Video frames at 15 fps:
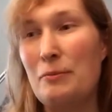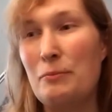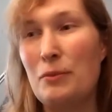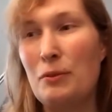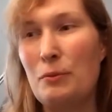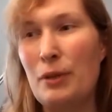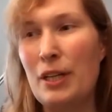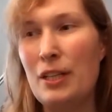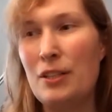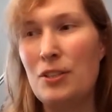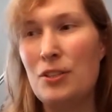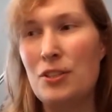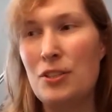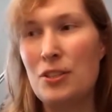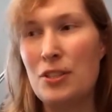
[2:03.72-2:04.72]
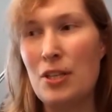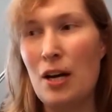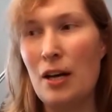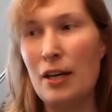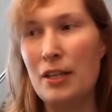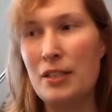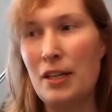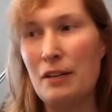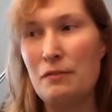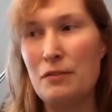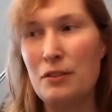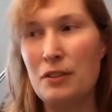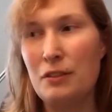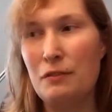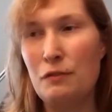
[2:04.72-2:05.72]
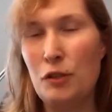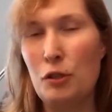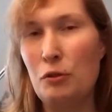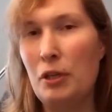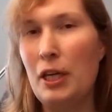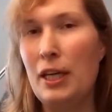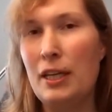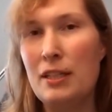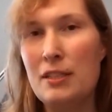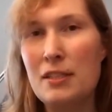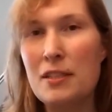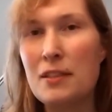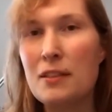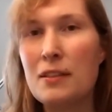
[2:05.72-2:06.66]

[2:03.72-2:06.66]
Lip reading: which died after a few years.